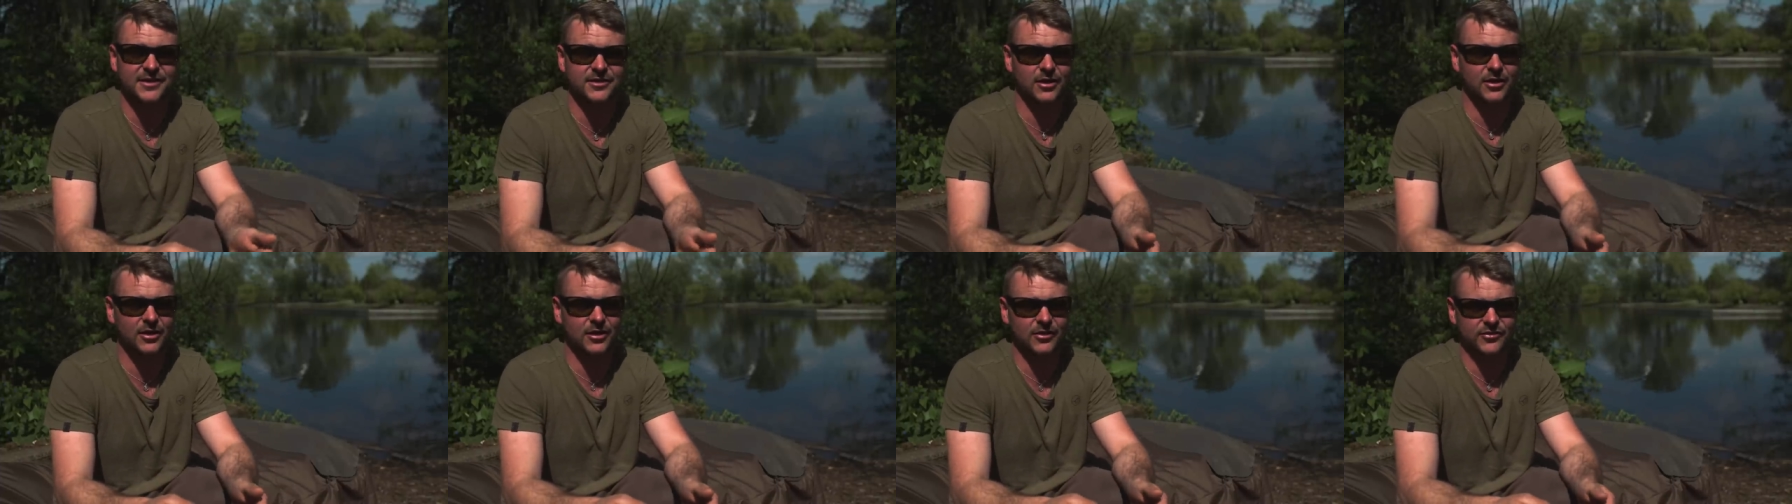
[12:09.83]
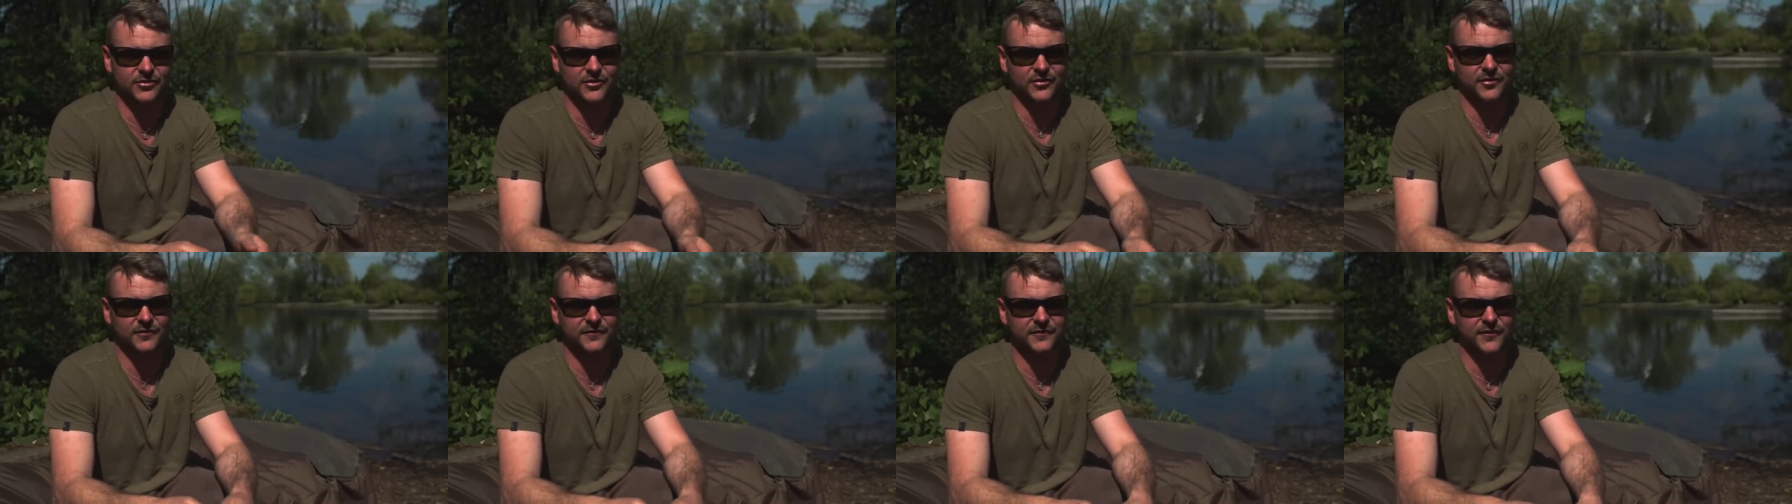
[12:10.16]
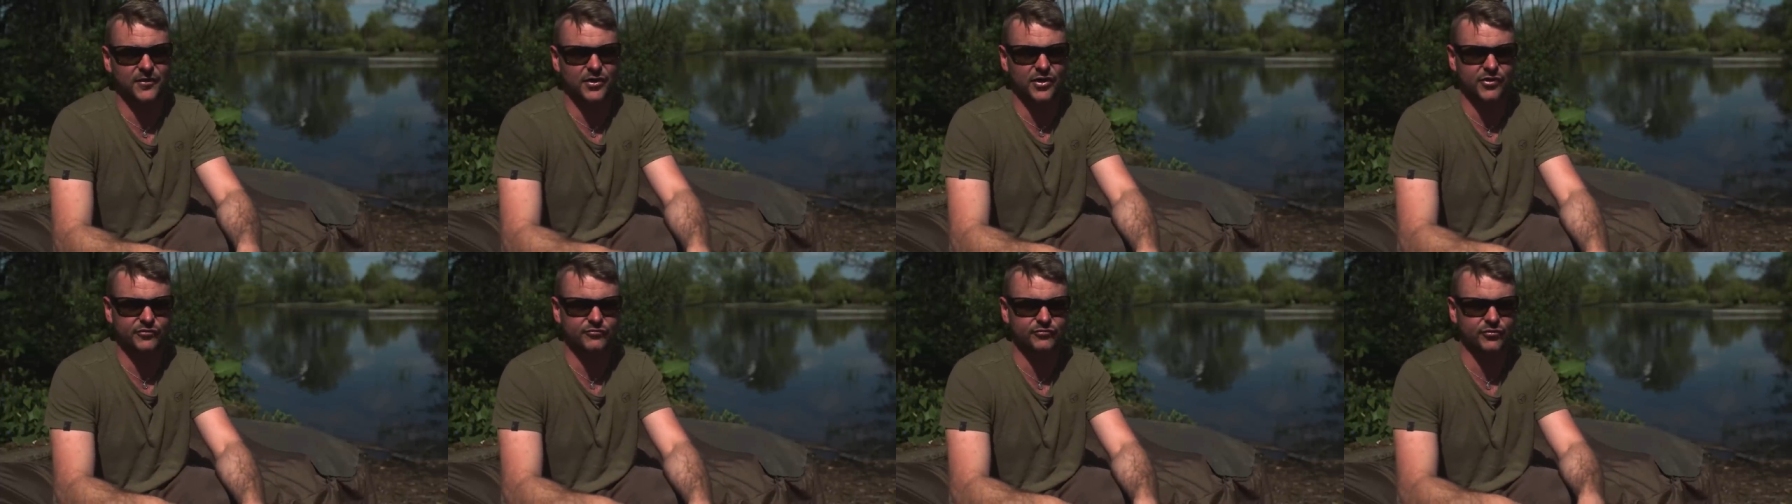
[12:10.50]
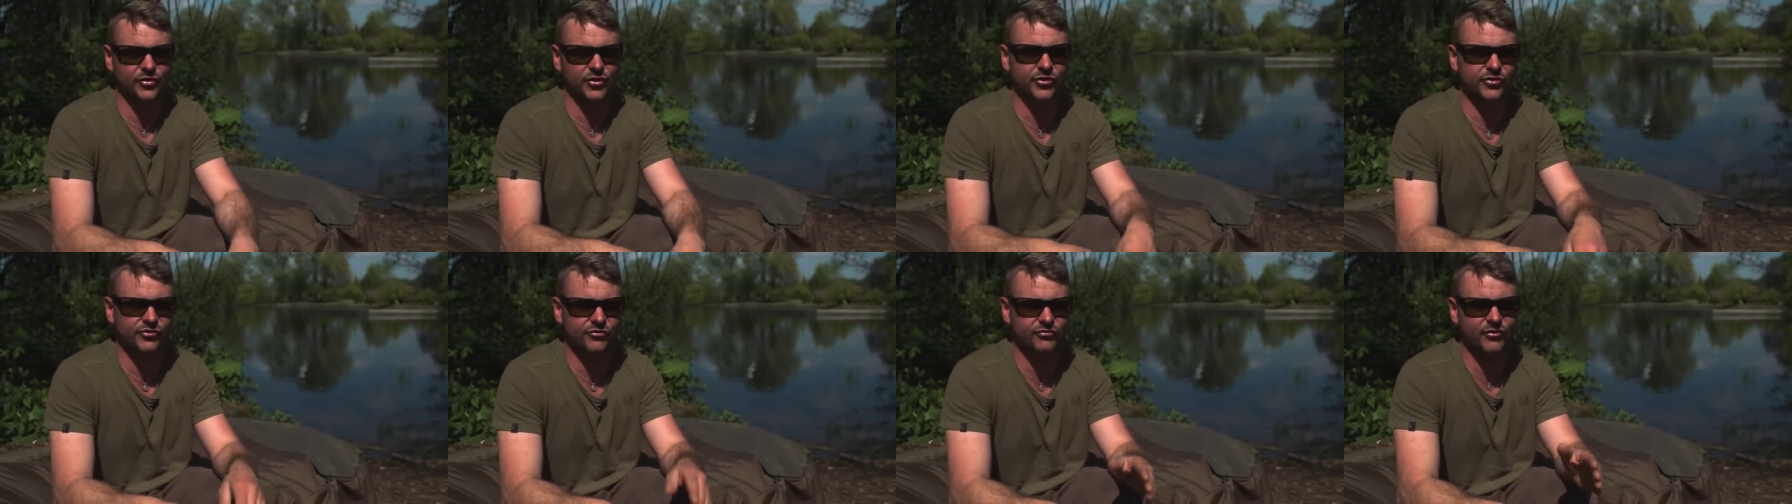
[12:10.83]
yards on the first
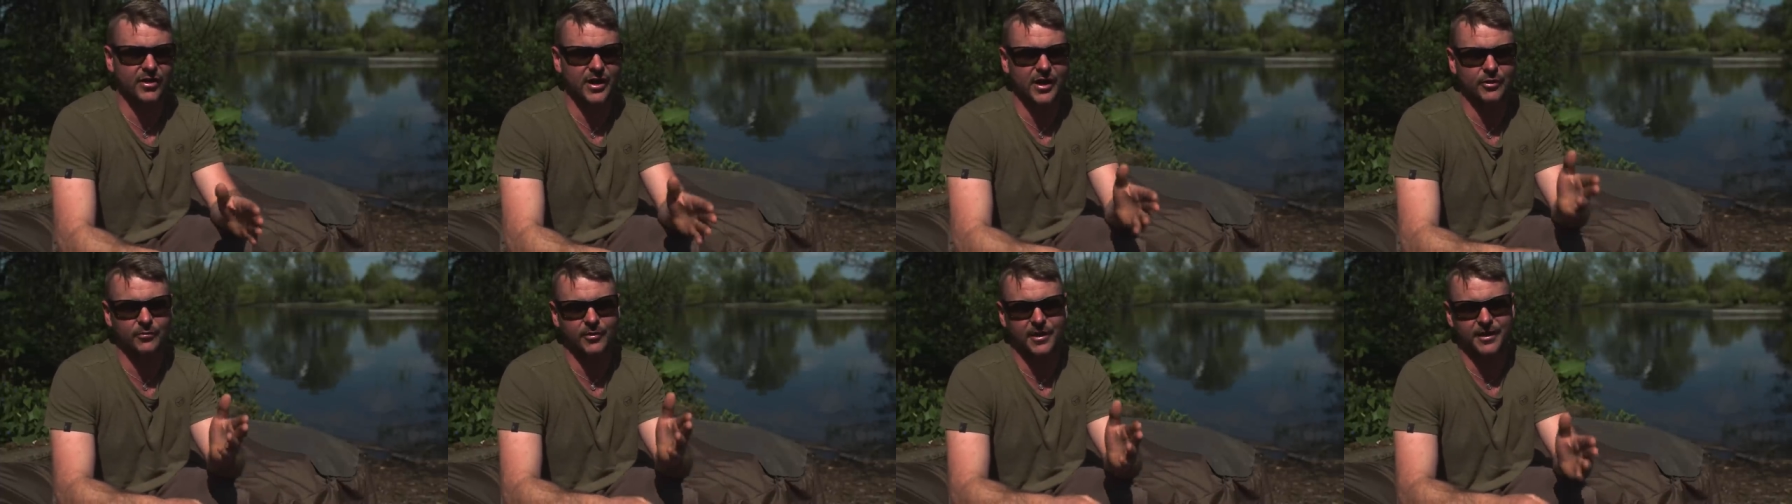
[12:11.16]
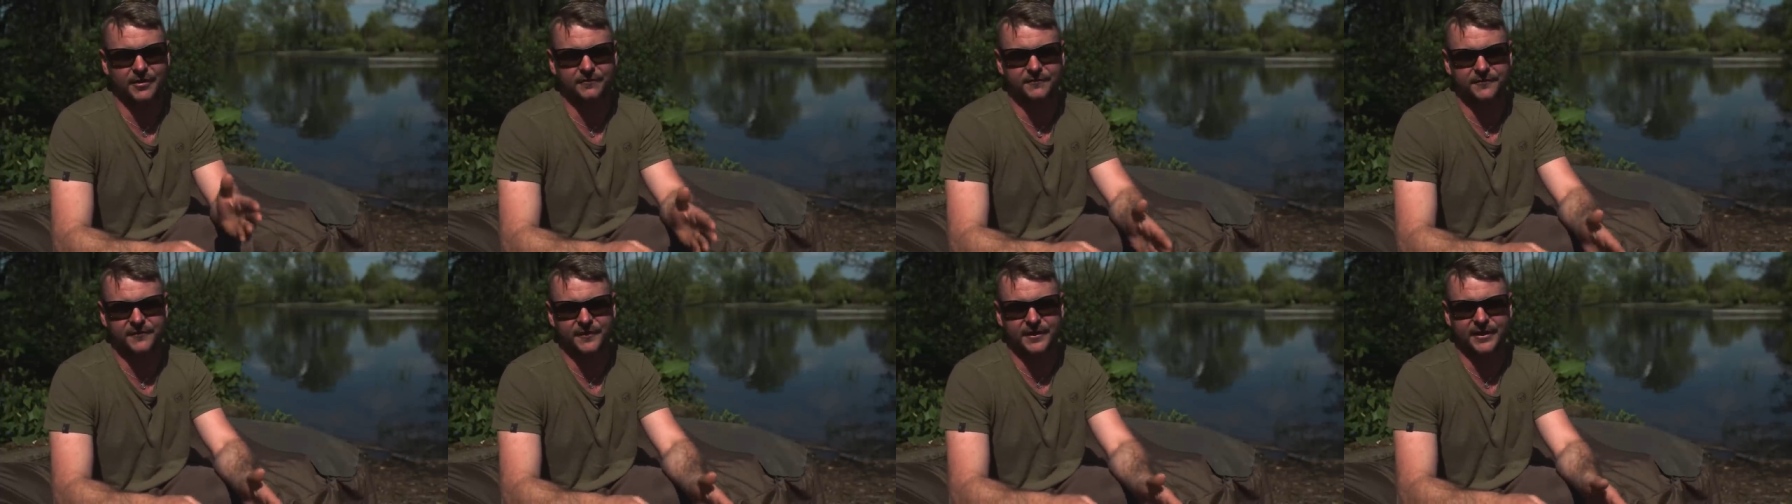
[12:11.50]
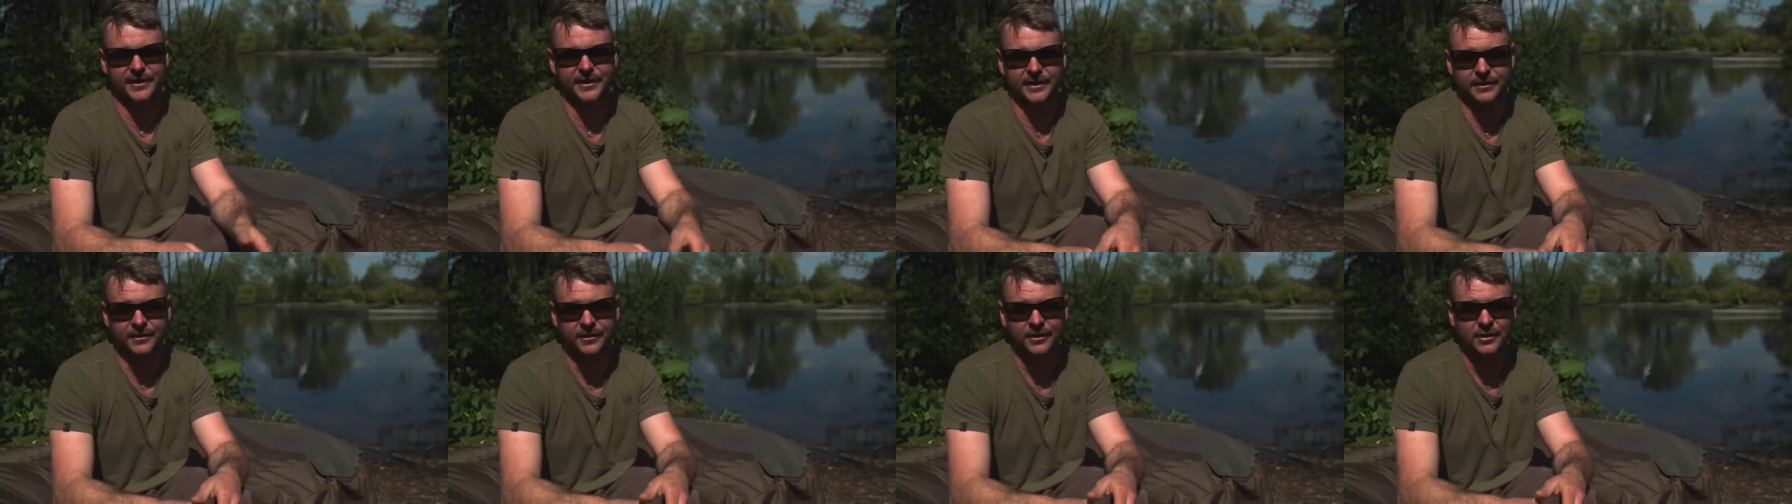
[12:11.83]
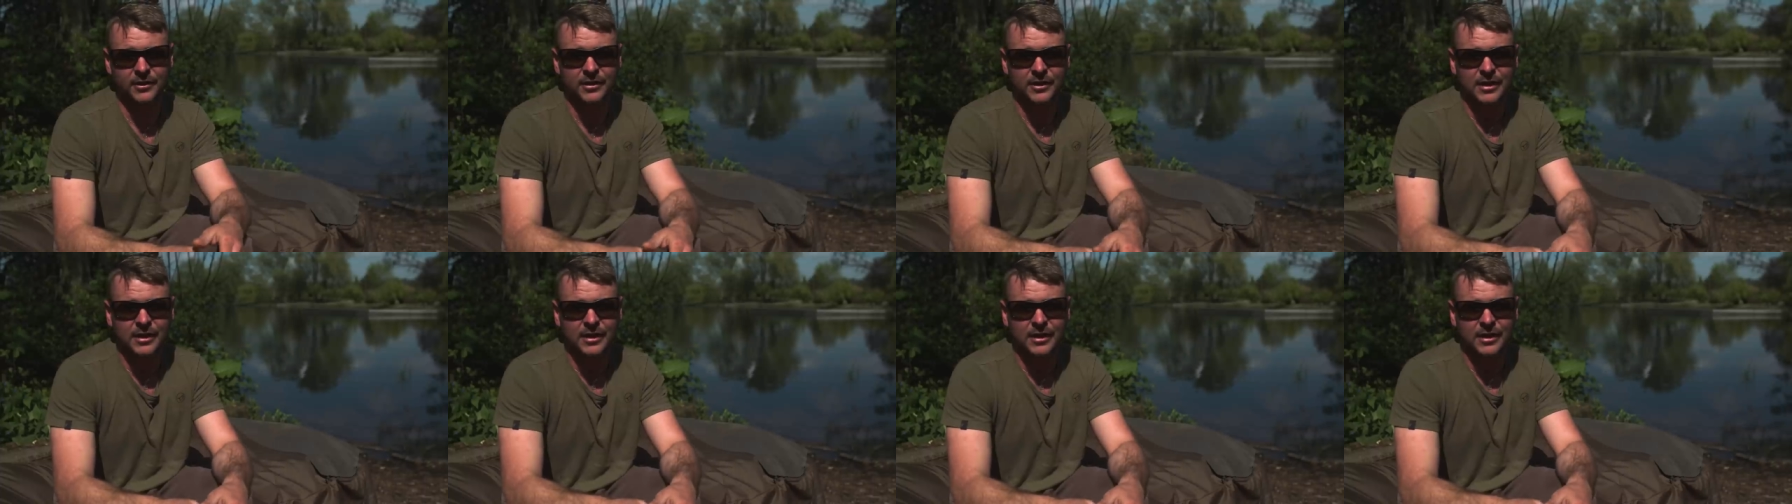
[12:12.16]
run. And straight away, I'm thinking,